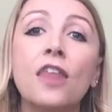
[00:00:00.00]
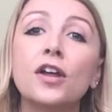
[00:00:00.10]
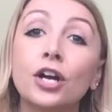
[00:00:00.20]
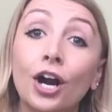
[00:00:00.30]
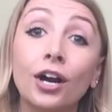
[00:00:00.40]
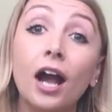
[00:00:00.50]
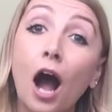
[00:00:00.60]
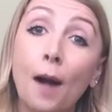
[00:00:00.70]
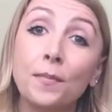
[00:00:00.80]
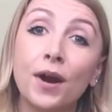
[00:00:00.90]
The current
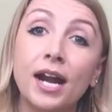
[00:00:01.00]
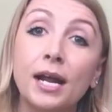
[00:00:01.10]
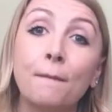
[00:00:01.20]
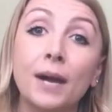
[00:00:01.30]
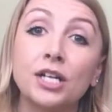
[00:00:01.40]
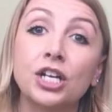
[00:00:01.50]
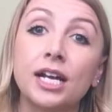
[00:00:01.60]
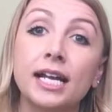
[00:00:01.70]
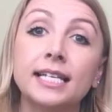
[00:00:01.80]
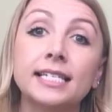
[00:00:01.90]
operating
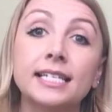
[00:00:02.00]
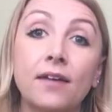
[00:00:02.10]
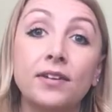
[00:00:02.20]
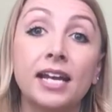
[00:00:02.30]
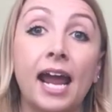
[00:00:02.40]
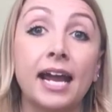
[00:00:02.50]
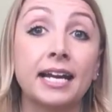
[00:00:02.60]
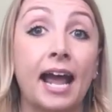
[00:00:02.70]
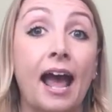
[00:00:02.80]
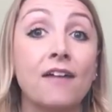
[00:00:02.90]
budget is seventy-eight
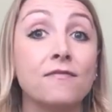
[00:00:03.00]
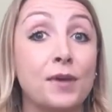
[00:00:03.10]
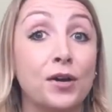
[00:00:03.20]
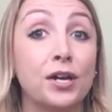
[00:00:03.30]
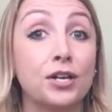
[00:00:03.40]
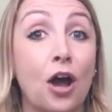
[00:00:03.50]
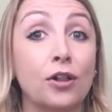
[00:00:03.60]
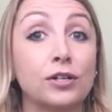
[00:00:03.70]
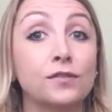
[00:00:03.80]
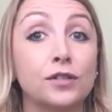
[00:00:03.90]
point five million
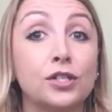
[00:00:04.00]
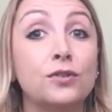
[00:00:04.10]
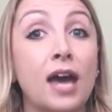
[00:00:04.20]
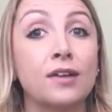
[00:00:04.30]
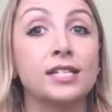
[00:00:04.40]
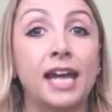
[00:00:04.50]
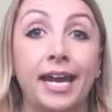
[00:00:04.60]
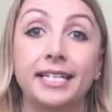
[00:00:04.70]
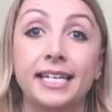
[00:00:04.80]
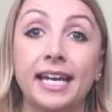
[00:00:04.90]
dollars for two thousand
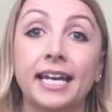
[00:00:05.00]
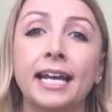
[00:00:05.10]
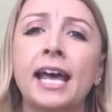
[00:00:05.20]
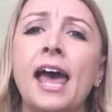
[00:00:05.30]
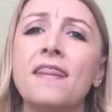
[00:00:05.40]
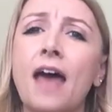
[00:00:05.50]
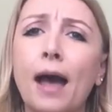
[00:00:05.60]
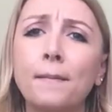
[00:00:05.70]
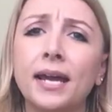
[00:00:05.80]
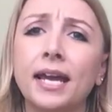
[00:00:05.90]
eighteen.
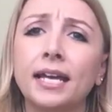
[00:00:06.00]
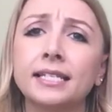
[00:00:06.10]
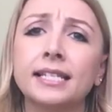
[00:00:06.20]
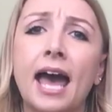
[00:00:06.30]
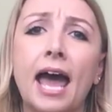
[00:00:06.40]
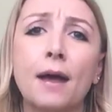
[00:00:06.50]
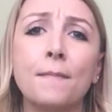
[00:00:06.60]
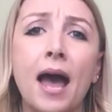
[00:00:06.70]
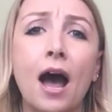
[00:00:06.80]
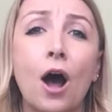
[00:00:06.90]
That means that
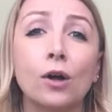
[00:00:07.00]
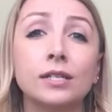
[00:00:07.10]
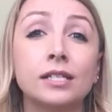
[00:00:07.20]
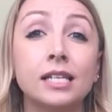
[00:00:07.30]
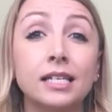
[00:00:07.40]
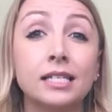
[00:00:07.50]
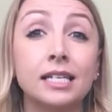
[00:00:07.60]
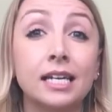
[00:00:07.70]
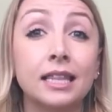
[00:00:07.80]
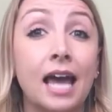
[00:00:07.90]
about
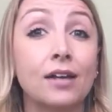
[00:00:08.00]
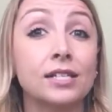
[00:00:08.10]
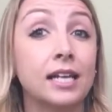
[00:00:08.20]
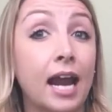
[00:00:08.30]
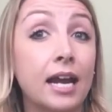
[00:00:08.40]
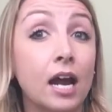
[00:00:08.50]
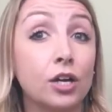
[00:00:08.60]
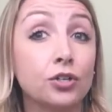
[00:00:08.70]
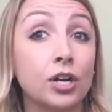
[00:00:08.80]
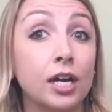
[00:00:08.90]
sixteen thousand eight
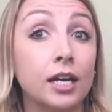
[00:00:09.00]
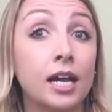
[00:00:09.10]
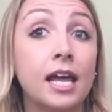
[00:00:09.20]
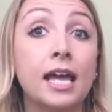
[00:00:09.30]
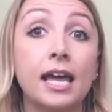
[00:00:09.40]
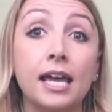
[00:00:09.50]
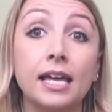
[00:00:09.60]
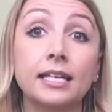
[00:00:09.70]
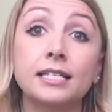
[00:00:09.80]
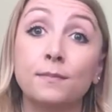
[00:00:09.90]
hundred
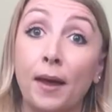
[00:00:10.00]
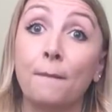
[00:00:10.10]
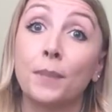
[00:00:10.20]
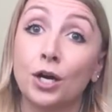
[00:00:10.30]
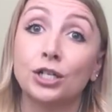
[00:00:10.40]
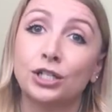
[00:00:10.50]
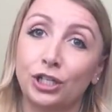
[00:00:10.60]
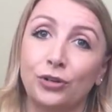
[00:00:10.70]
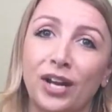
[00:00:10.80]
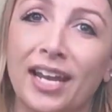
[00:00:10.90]
dollars is spent per
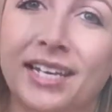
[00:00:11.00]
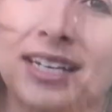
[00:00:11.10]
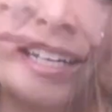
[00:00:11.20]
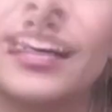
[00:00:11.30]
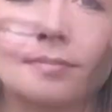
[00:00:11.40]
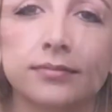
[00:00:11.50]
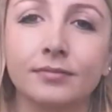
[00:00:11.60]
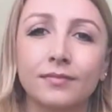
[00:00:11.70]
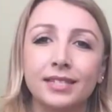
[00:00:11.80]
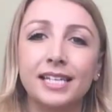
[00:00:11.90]
student.
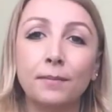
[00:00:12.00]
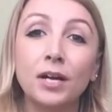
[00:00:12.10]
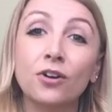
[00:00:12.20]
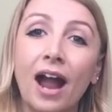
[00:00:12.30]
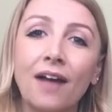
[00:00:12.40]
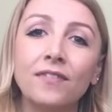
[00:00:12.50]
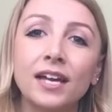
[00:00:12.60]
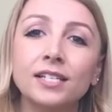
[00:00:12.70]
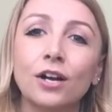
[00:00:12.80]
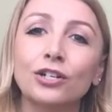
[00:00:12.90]

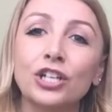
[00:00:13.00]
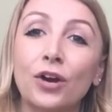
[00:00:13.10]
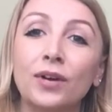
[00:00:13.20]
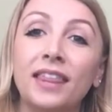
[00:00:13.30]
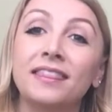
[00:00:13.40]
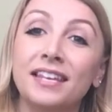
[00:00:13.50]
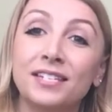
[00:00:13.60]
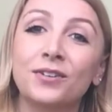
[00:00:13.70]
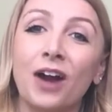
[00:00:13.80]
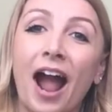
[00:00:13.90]
Demographics are shown in
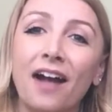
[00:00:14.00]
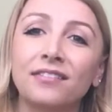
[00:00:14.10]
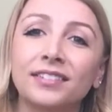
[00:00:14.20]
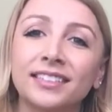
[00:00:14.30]
this graph.